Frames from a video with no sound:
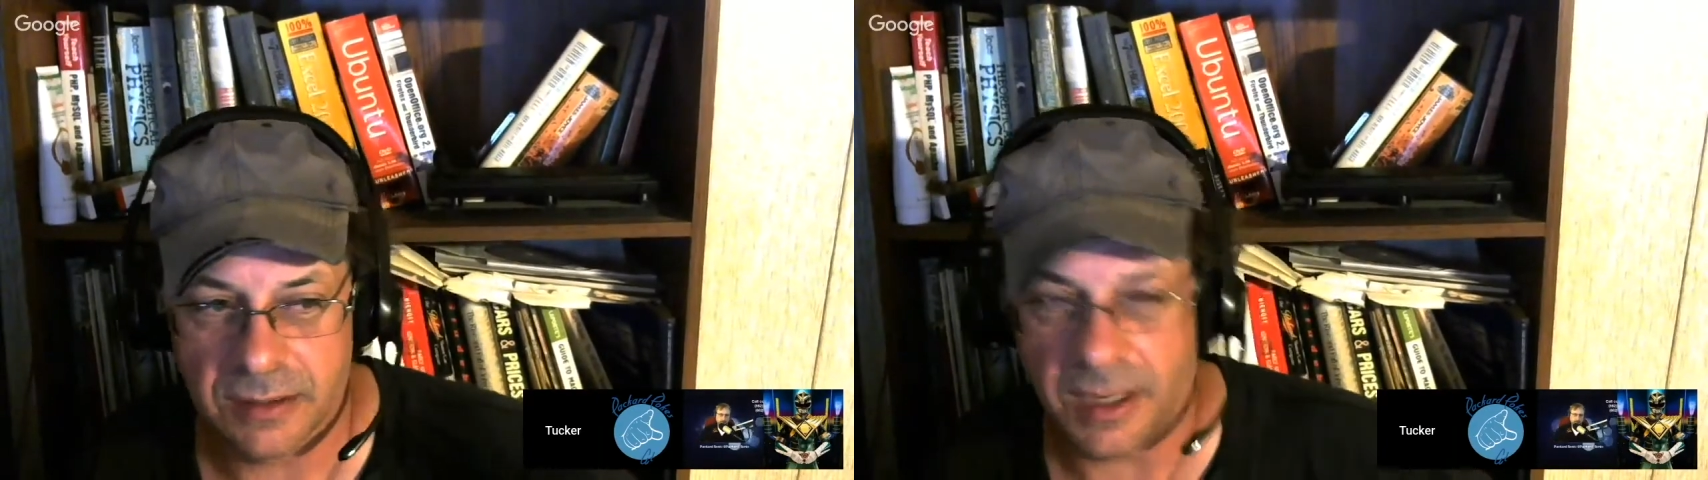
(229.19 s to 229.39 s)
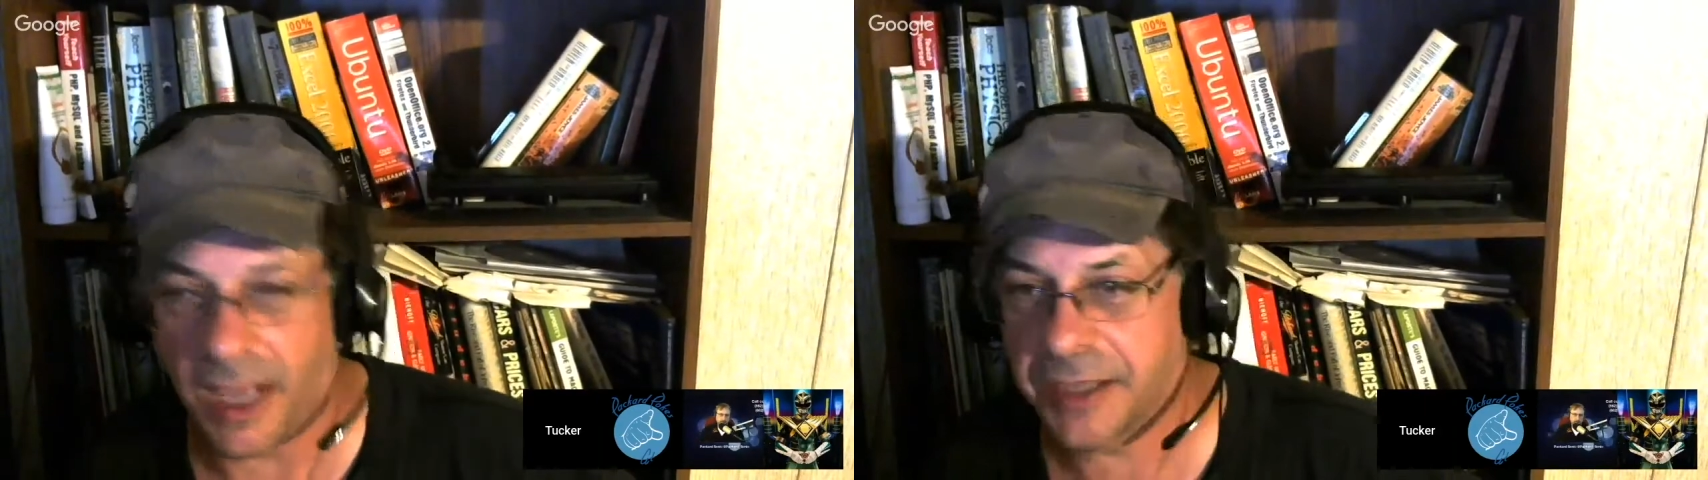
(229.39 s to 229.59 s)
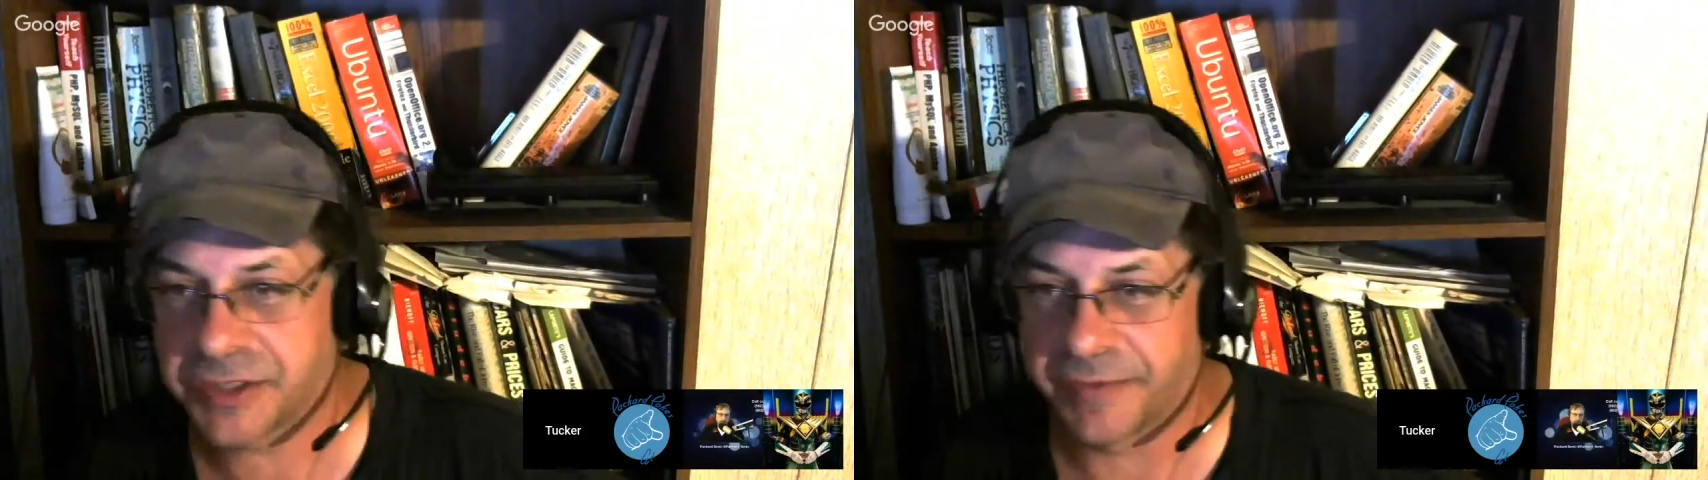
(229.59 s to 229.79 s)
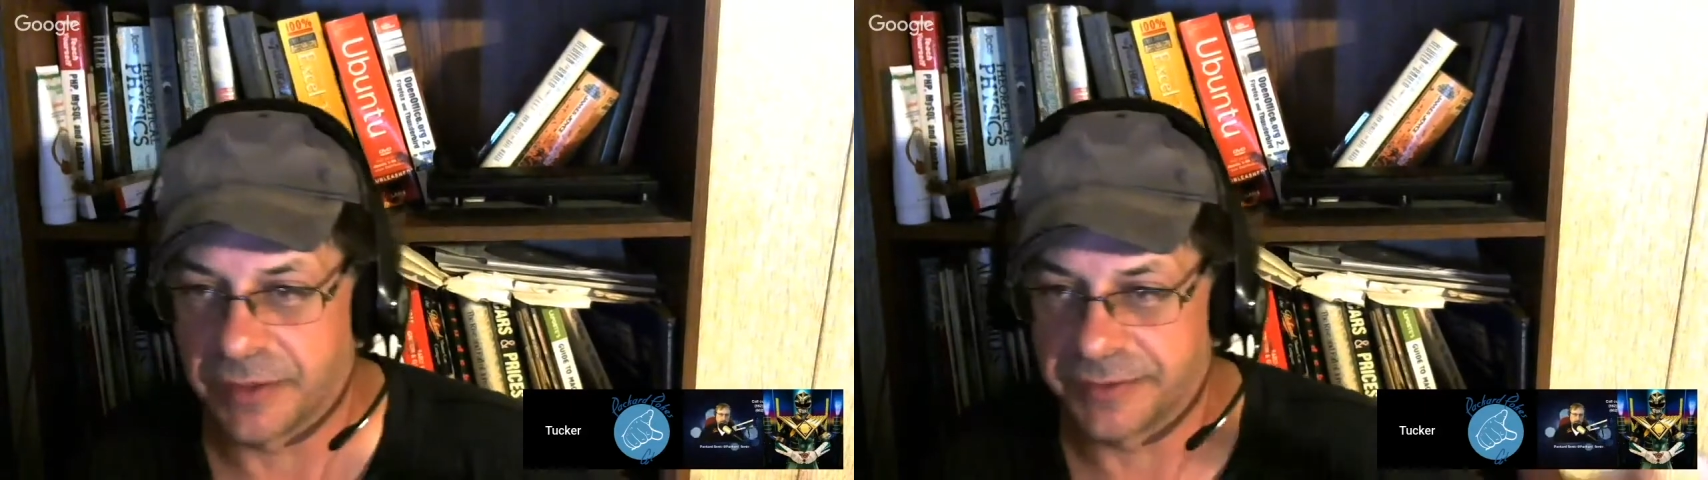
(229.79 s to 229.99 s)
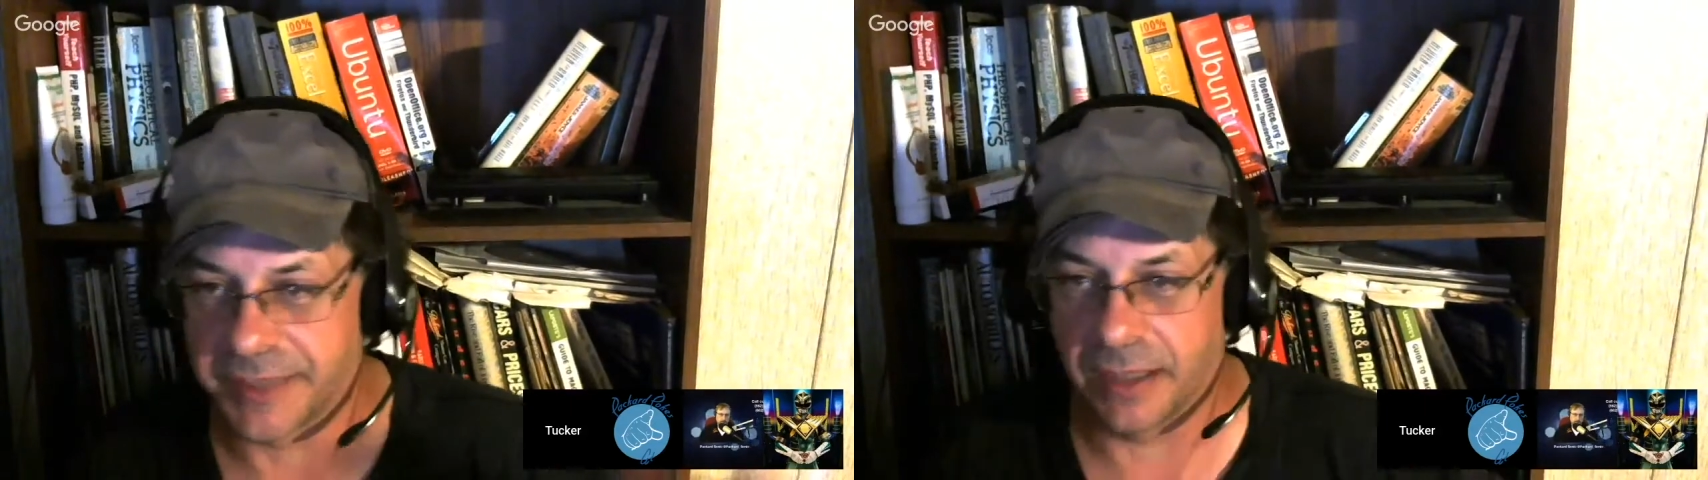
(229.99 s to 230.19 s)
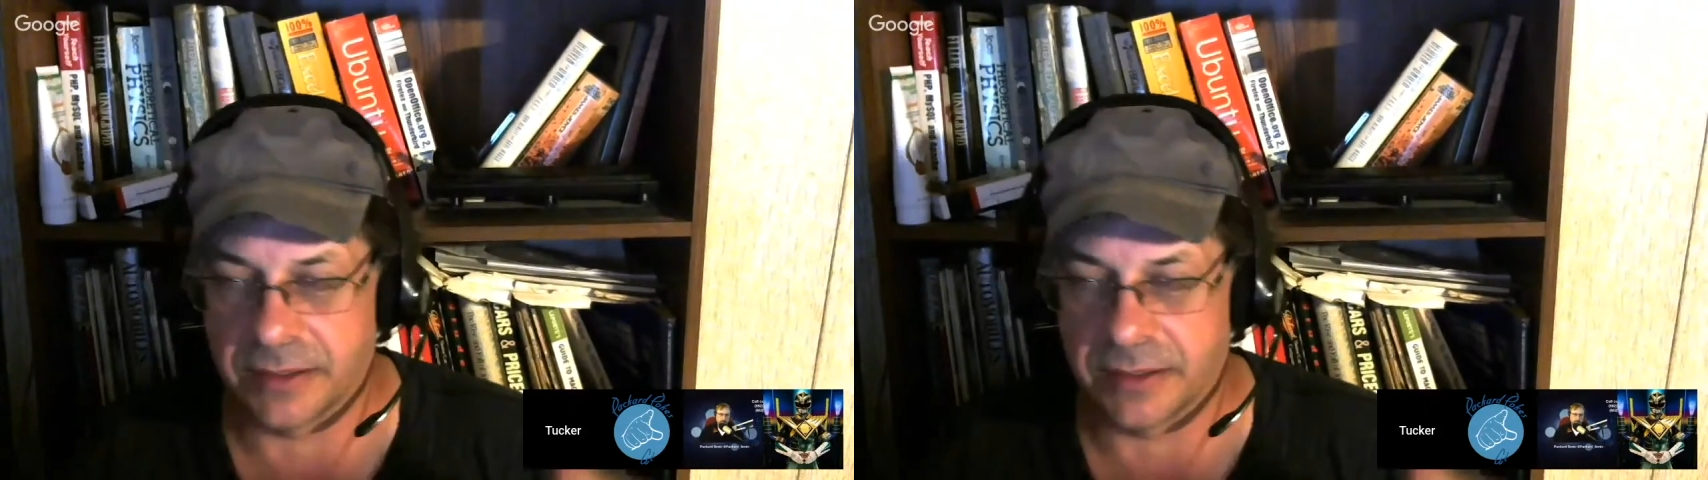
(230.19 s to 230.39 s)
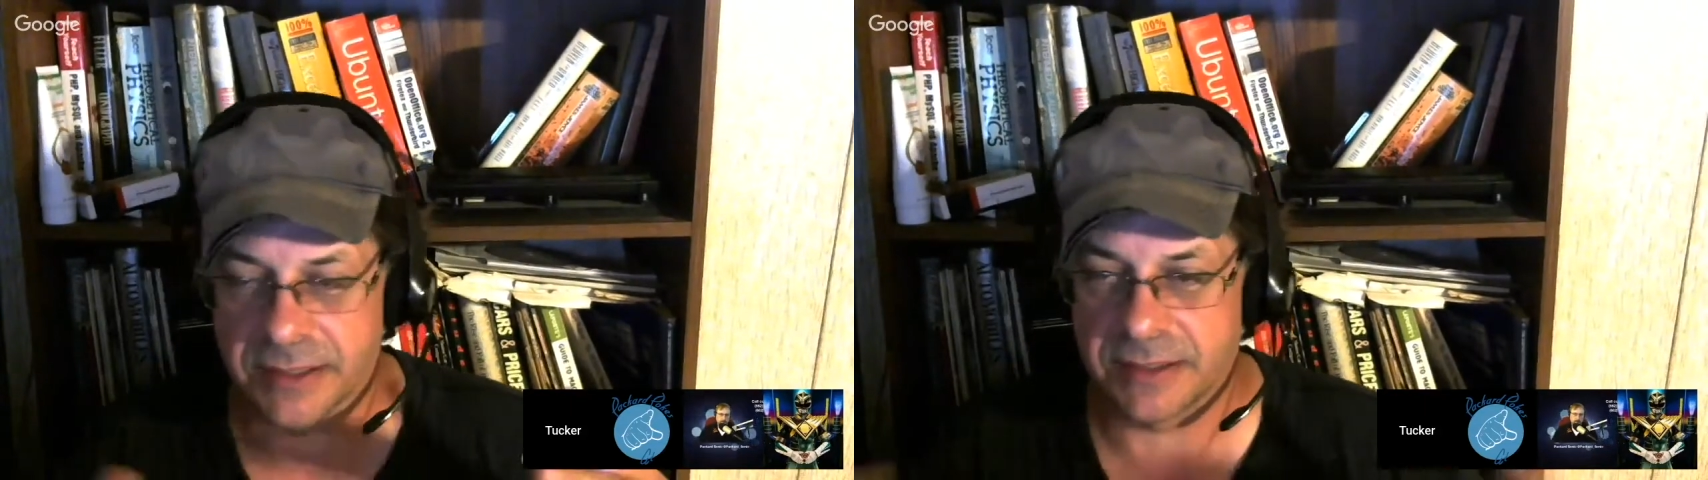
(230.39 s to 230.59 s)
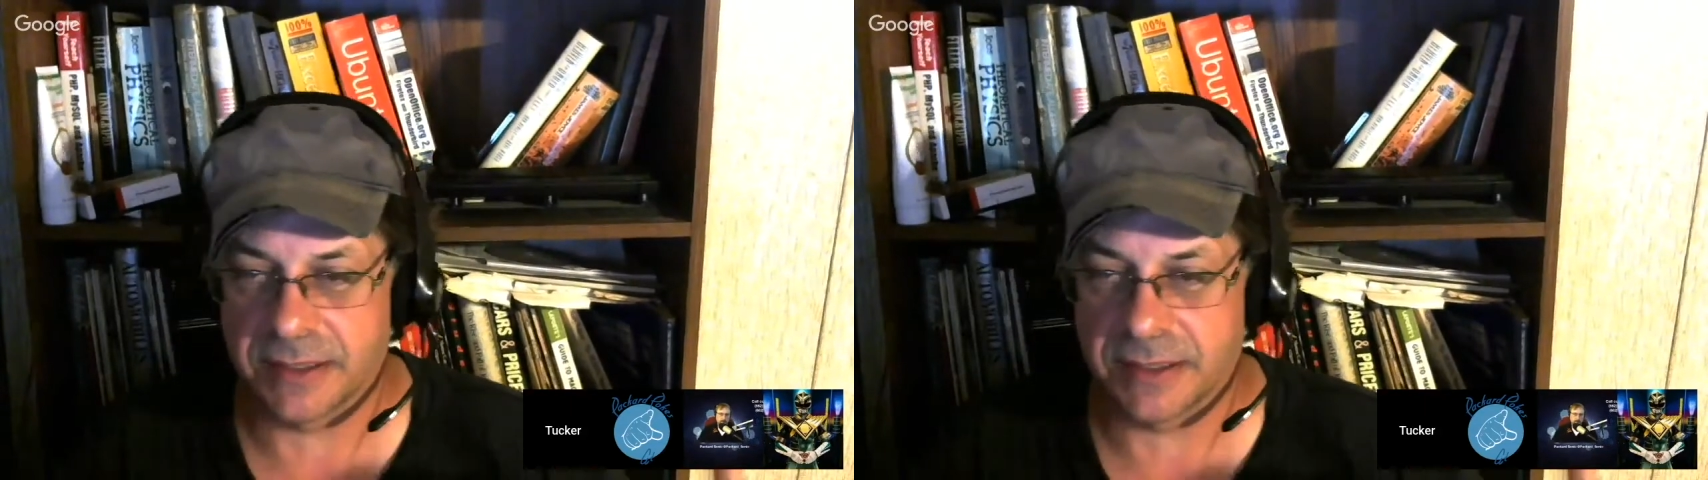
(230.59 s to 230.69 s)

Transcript: Nashville, down at